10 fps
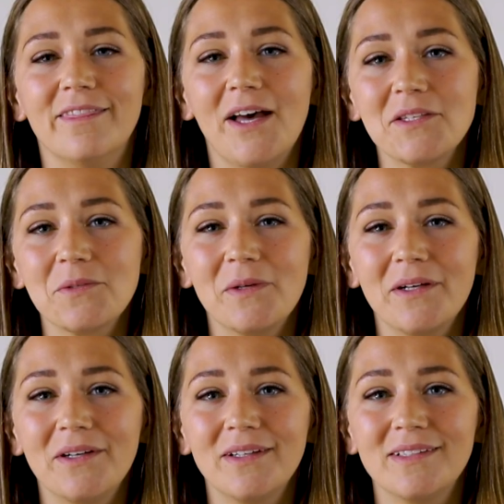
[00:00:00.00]
That's
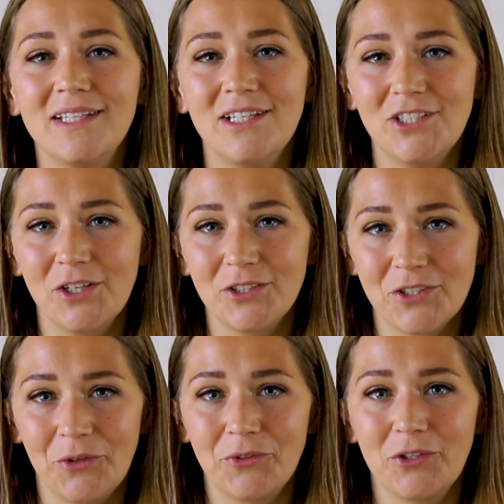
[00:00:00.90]
where teaching our
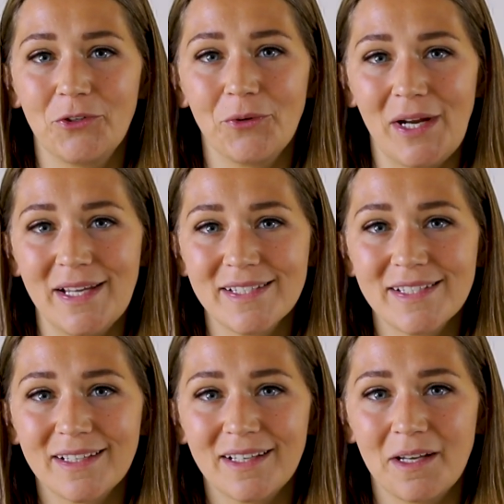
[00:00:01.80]
children
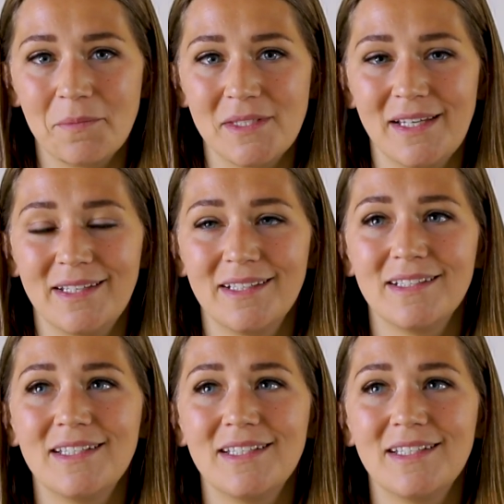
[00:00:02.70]
grace comes in,